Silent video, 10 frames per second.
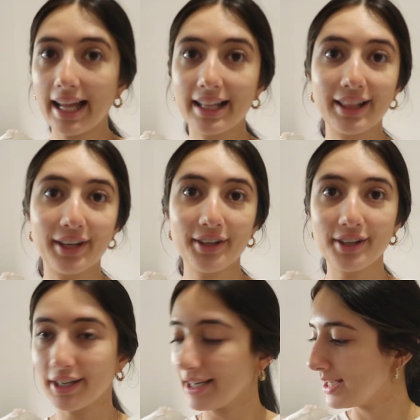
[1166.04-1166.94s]
Hello.
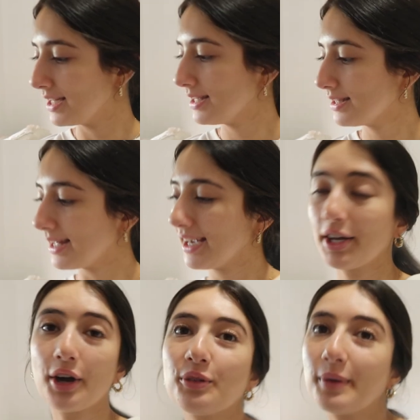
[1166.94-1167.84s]
It is like
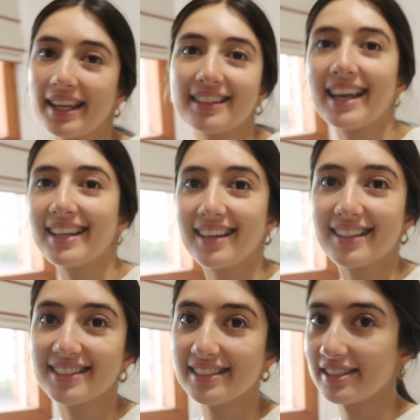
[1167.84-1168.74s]
a week
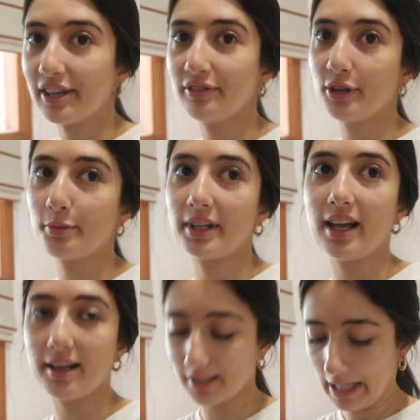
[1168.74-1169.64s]
later since I filmed the
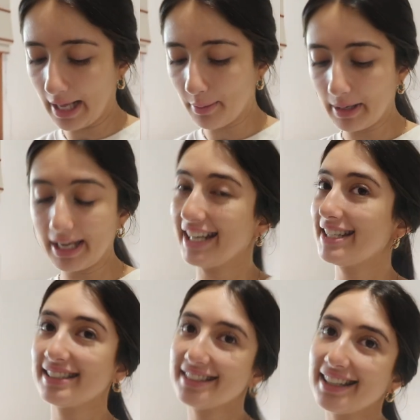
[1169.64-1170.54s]
last clip. It
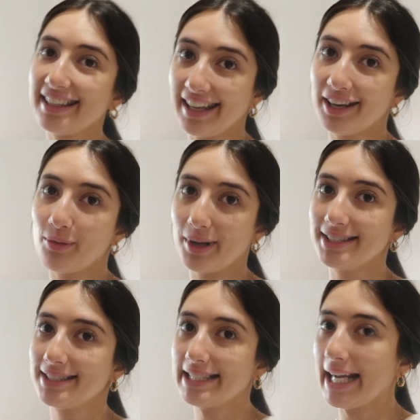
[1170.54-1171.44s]
is again
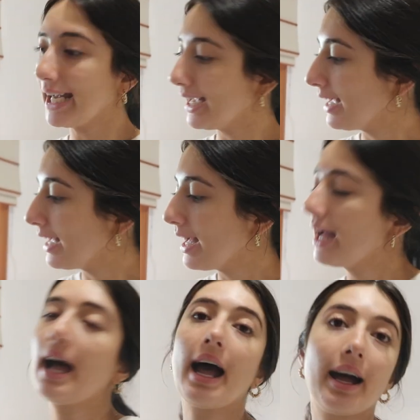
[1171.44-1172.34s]
Wednesday.
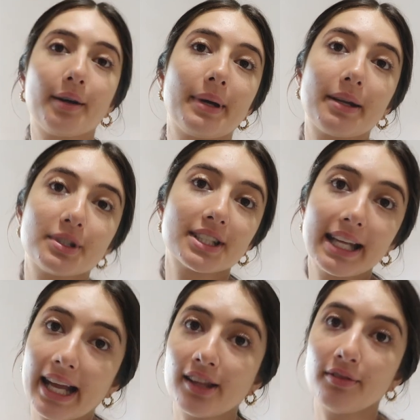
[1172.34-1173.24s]
And I'm just
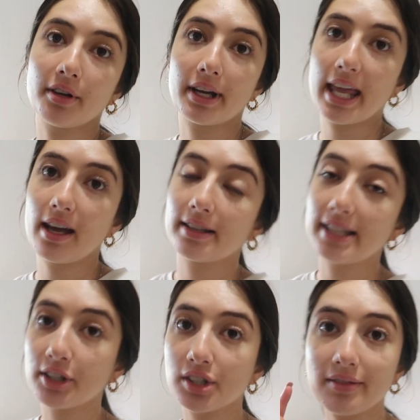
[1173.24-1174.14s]
going to end the vlog here because
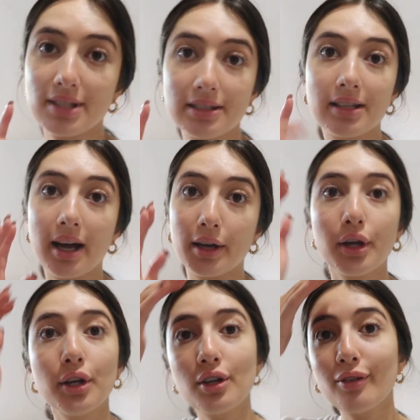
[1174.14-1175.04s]
I actually have to start
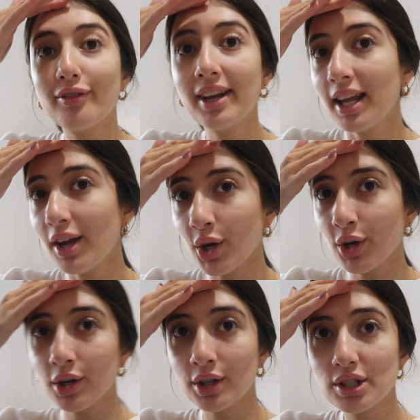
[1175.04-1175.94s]
a new
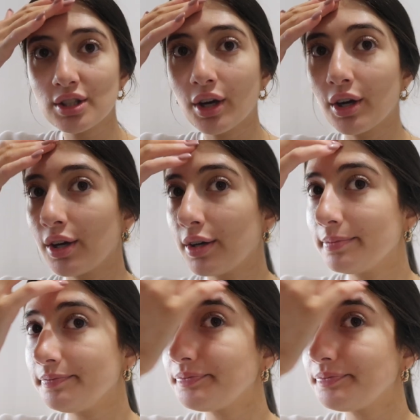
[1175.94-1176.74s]
video. So